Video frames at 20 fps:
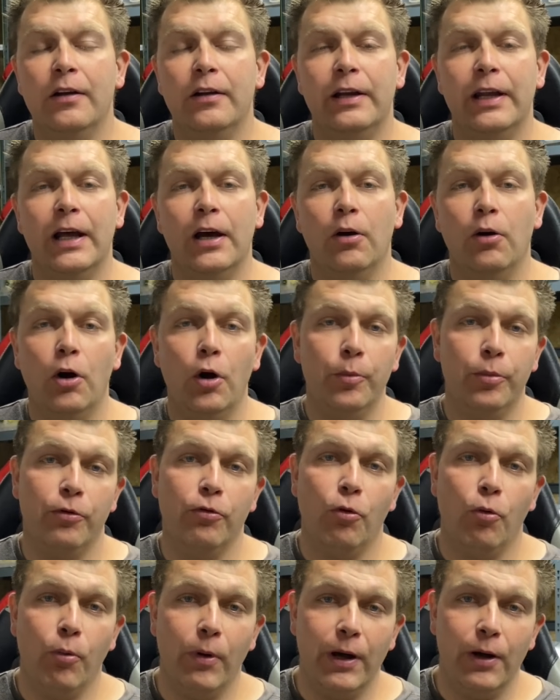Now, hope
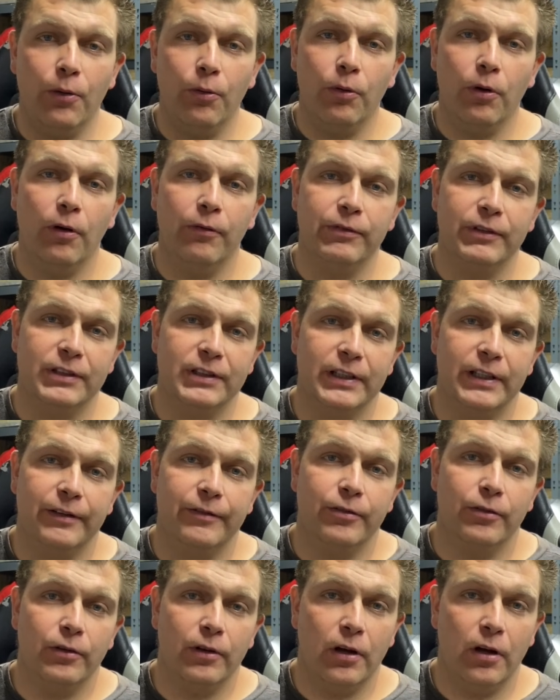you're well, obviously,
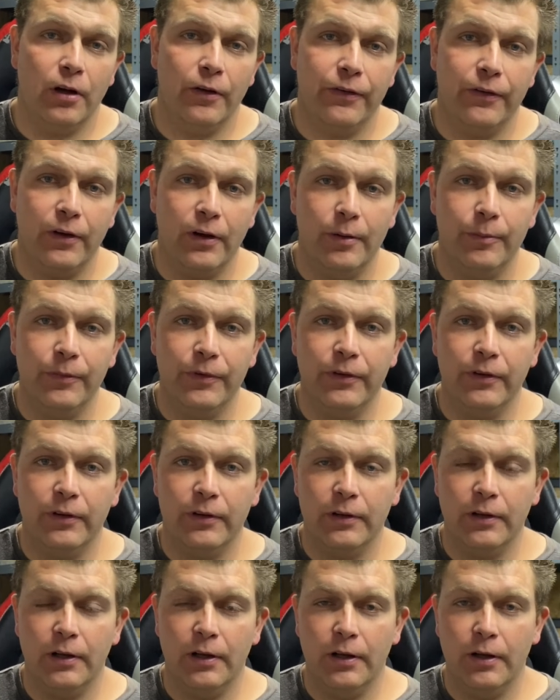through the hard times.
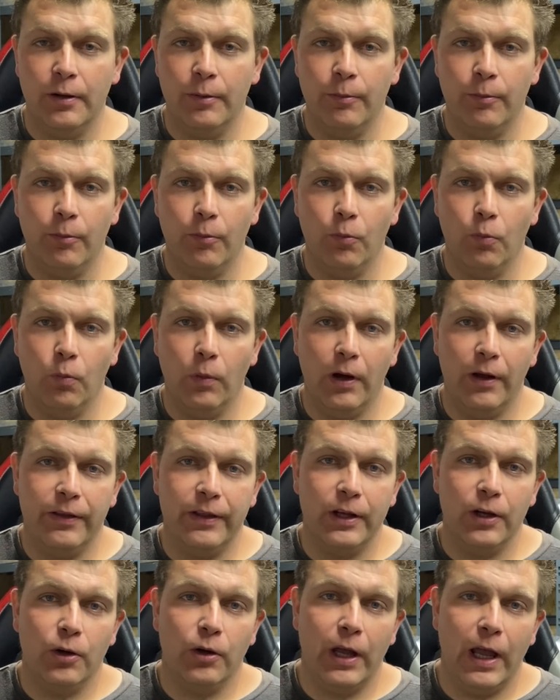I
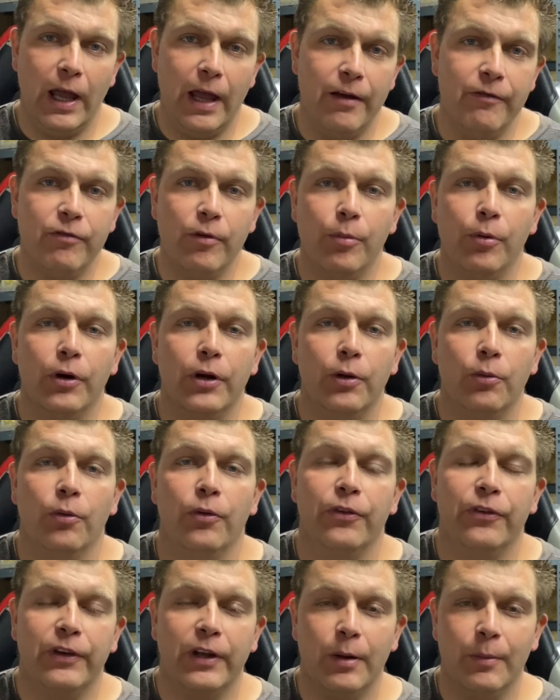think everybody
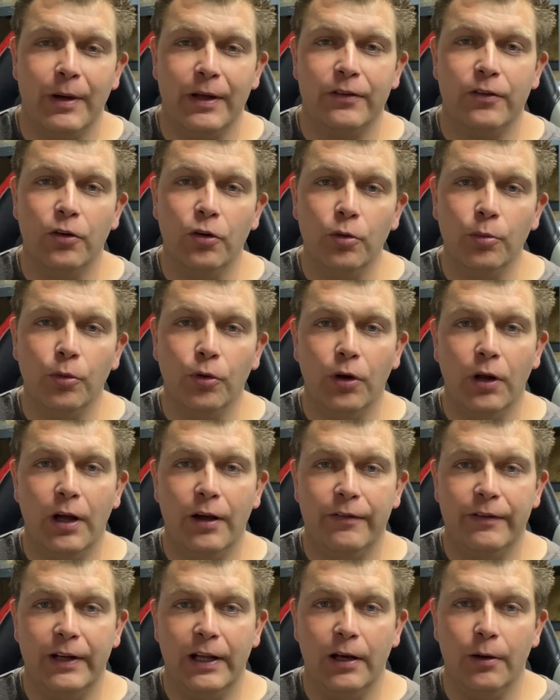wants to get back to normal
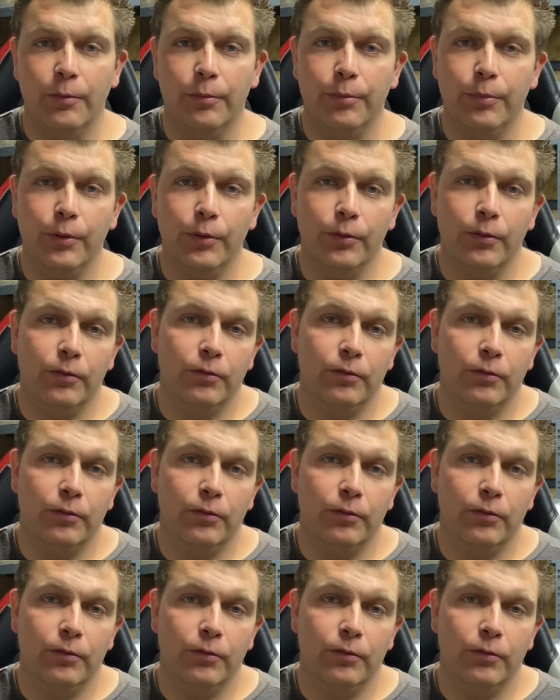life now, but